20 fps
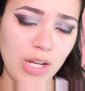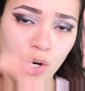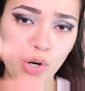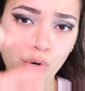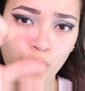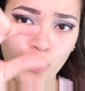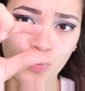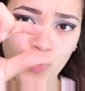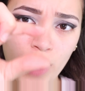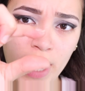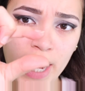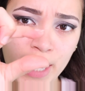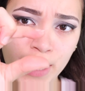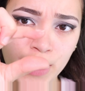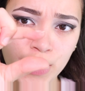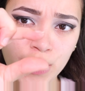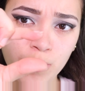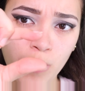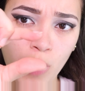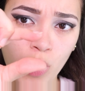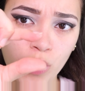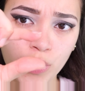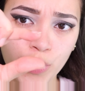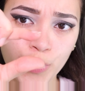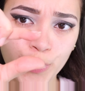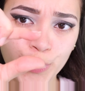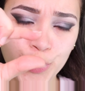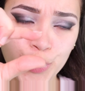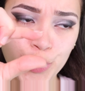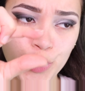gray small
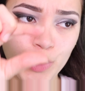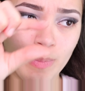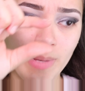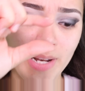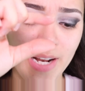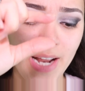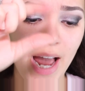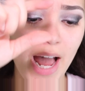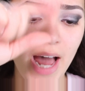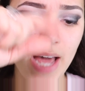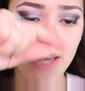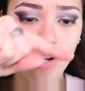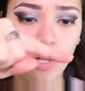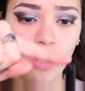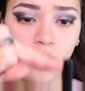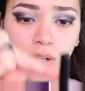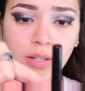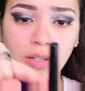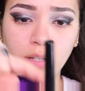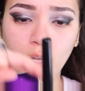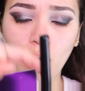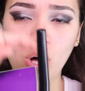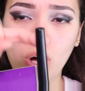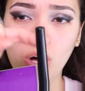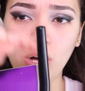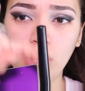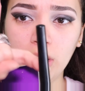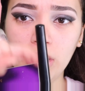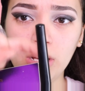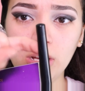little tube, and it had a
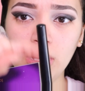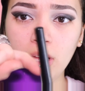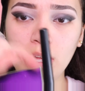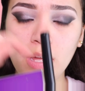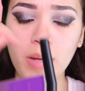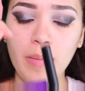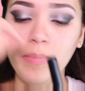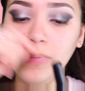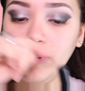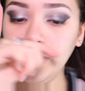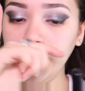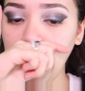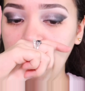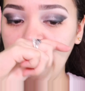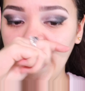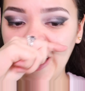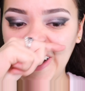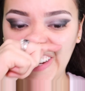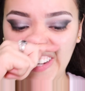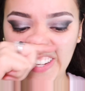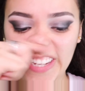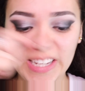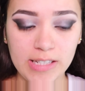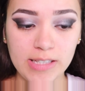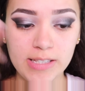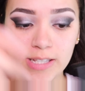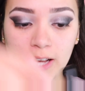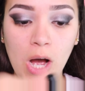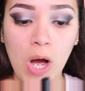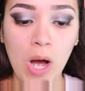long black
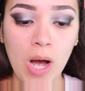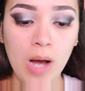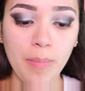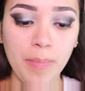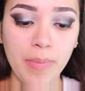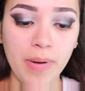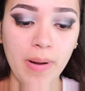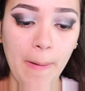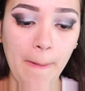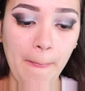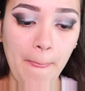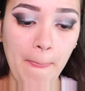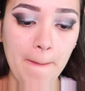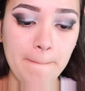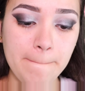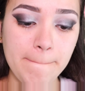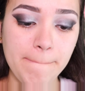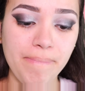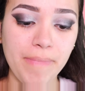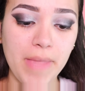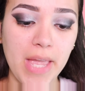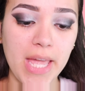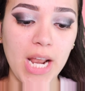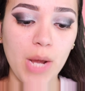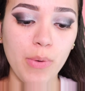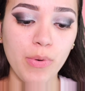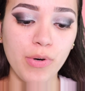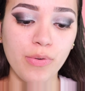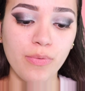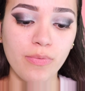top, and
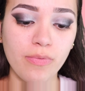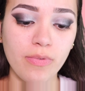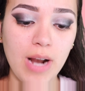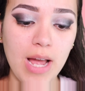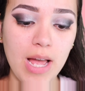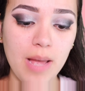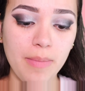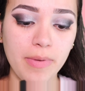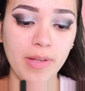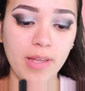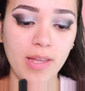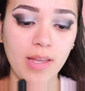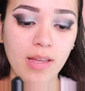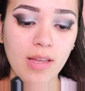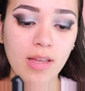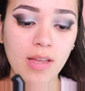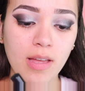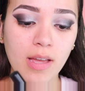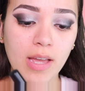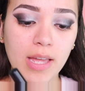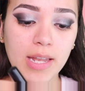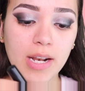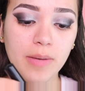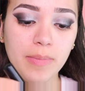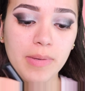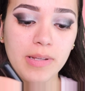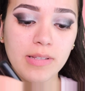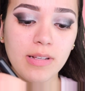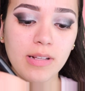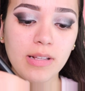I would grab it and I'd
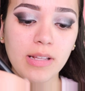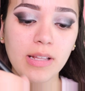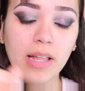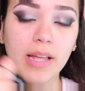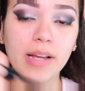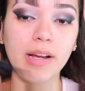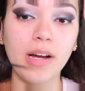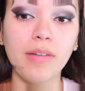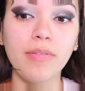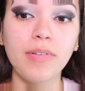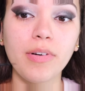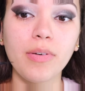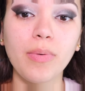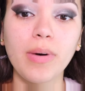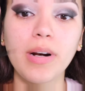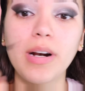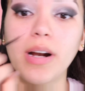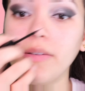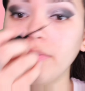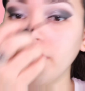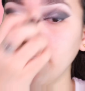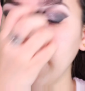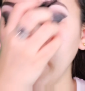basically like cover wherever